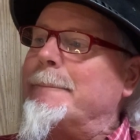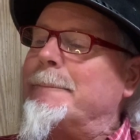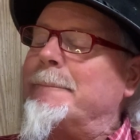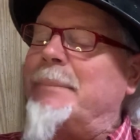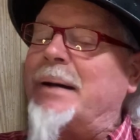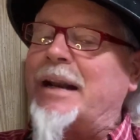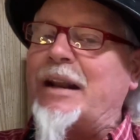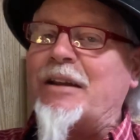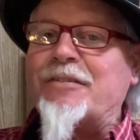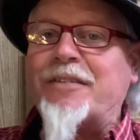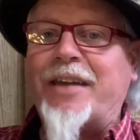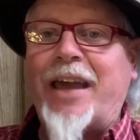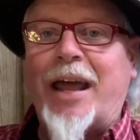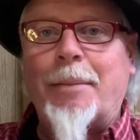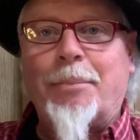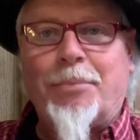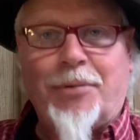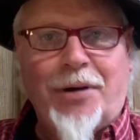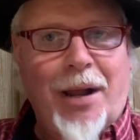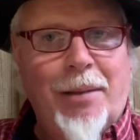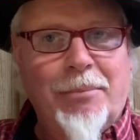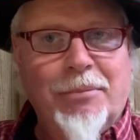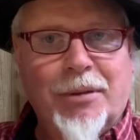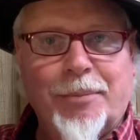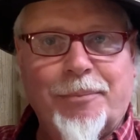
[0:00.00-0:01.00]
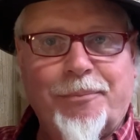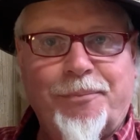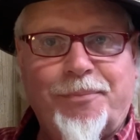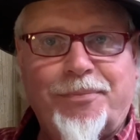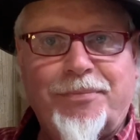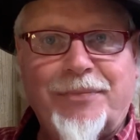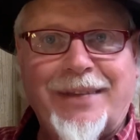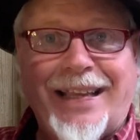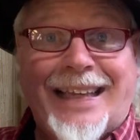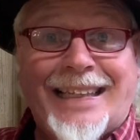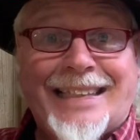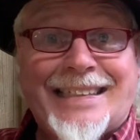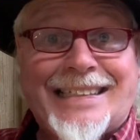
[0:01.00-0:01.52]
But I've got a problem.
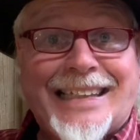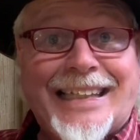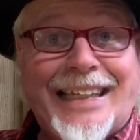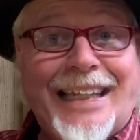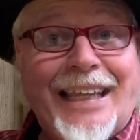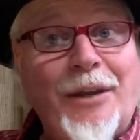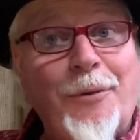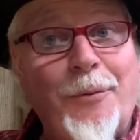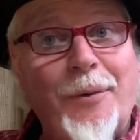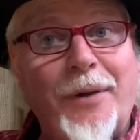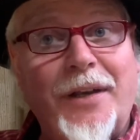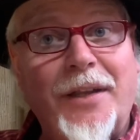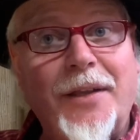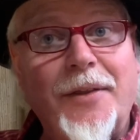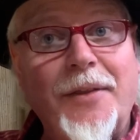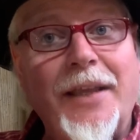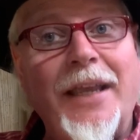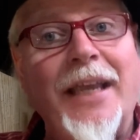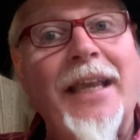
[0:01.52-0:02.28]
It's liquid.